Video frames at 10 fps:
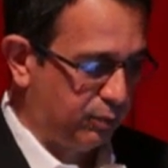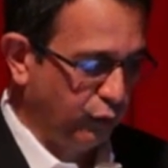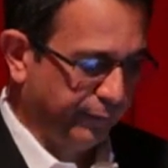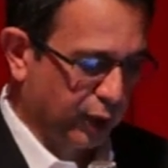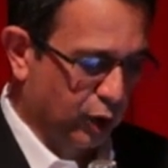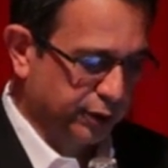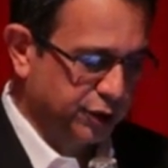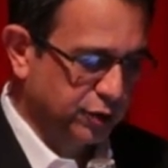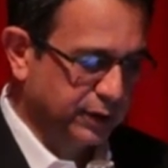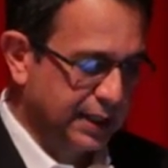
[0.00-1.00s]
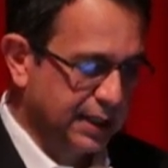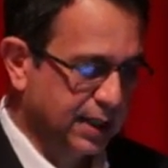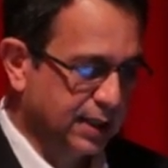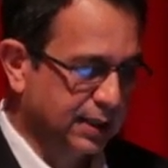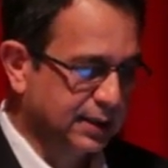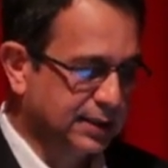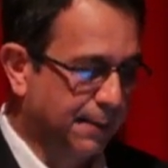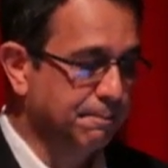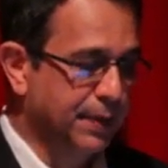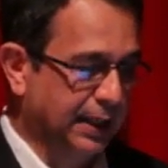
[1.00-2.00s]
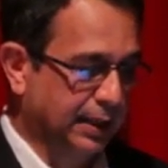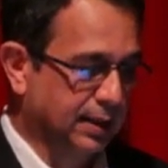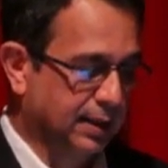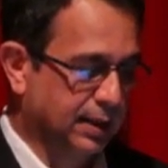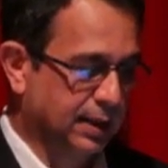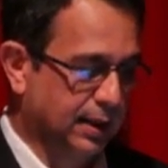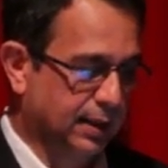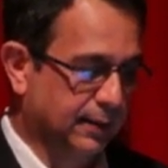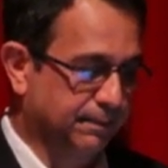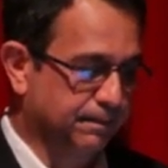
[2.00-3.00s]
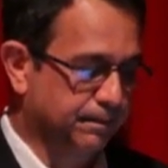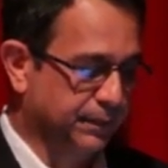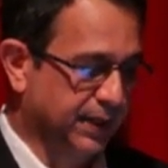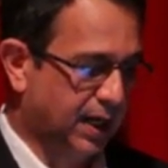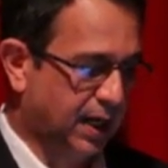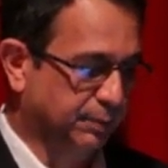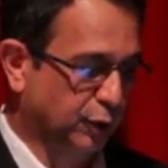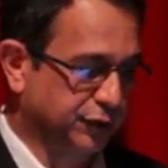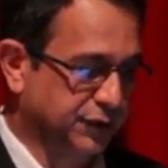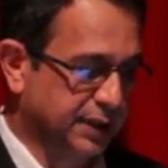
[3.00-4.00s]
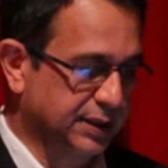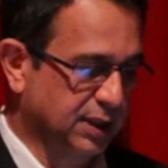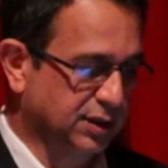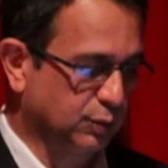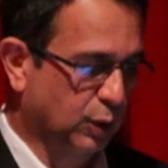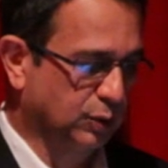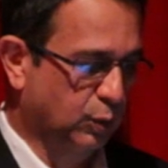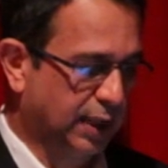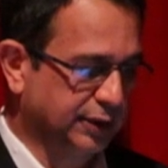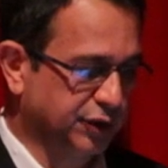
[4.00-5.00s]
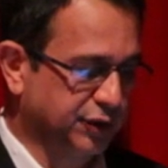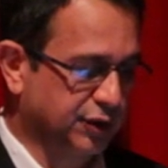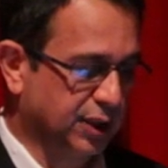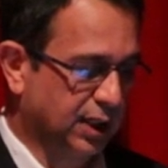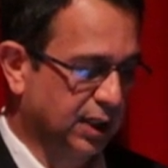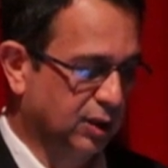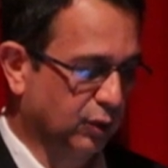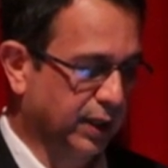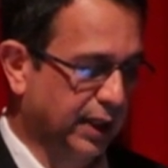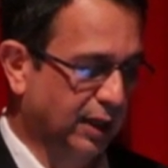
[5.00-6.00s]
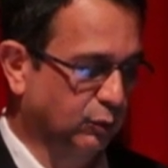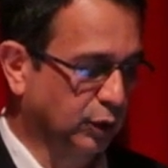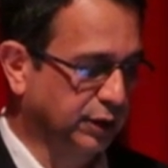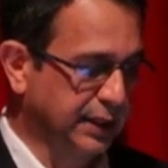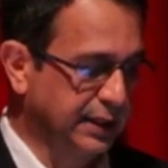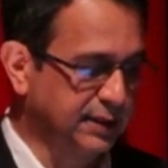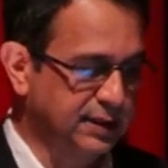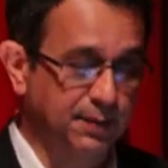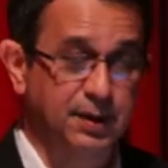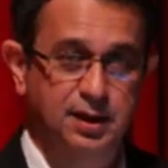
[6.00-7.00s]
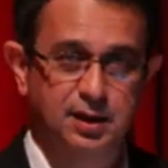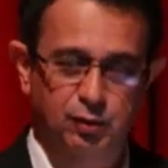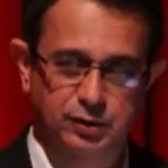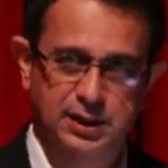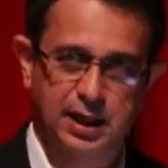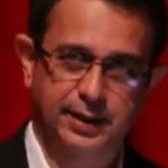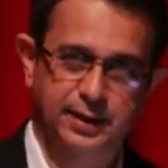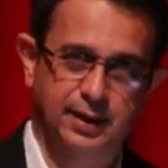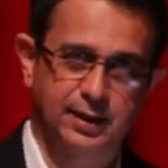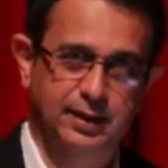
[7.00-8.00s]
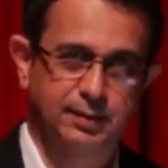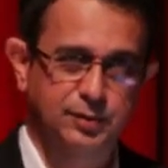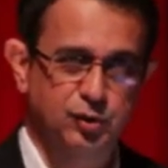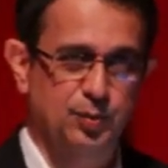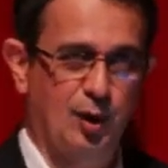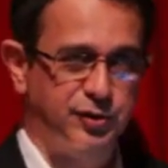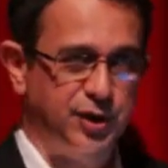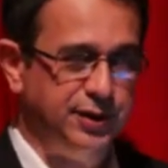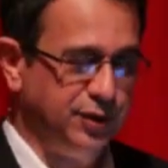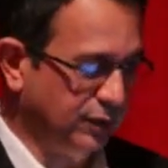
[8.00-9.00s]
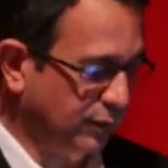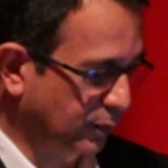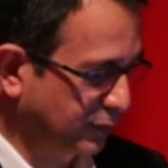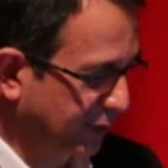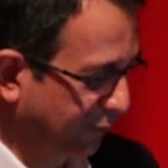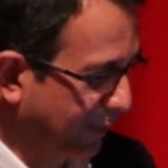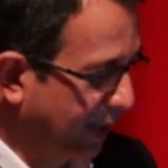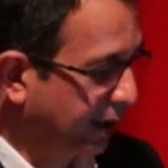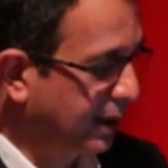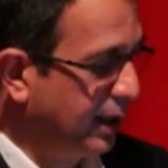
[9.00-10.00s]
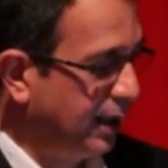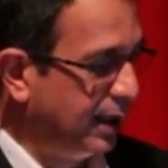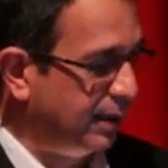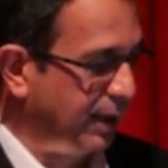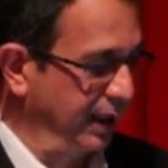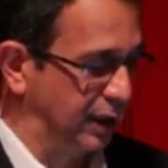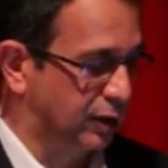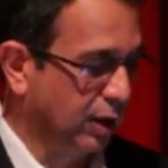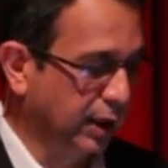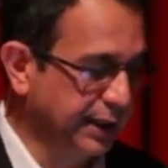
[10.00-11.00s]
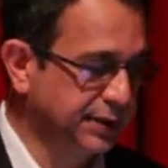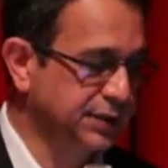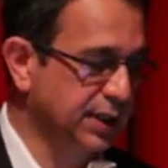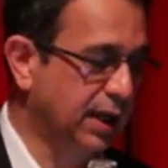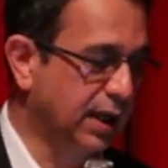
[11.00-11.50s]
Moving on to the dumping hypothesis, it's worthwhile just looking at what the stomach looks like, and I do apologize to some of my medical colleagues